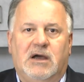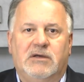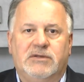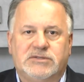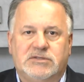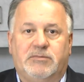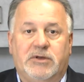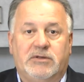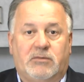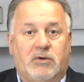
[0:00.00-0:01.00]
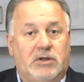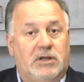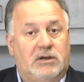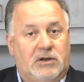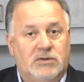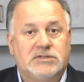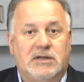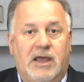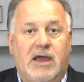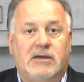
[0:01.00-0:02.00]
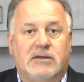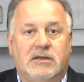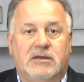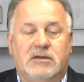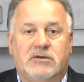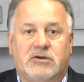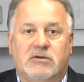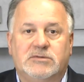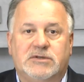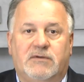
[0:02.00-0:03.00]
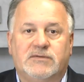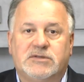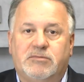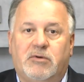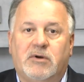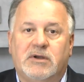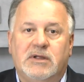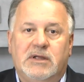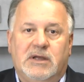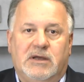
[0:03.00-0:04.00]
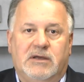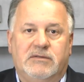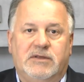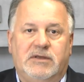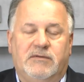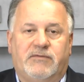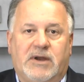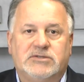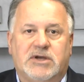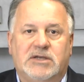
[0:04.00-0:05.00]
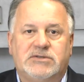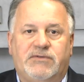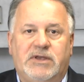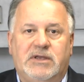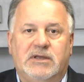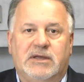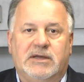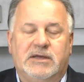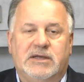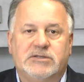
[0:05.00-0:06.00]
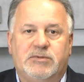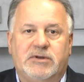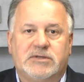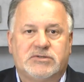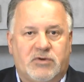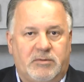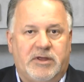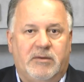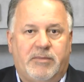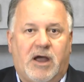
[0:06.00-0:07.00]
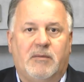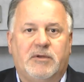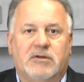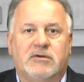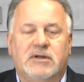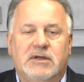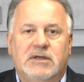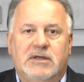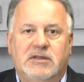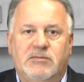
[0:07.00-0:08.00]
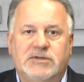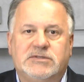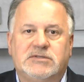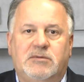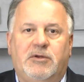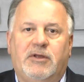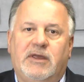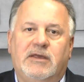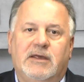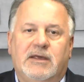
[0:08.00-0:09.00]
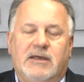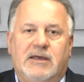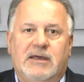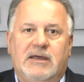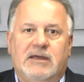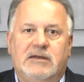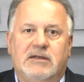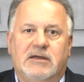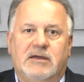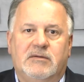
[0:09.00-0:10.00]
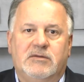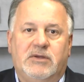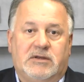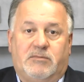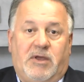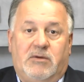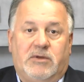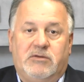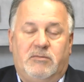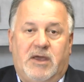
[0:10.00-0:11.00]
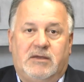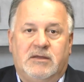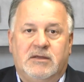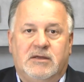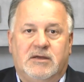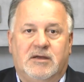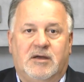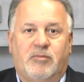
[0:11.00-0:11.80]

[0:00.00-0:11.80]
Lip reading: This is a bill that we're looking closely at in terms of support. The franchise fee has been extremely unpopular in the business community, and you have to pay whether you make a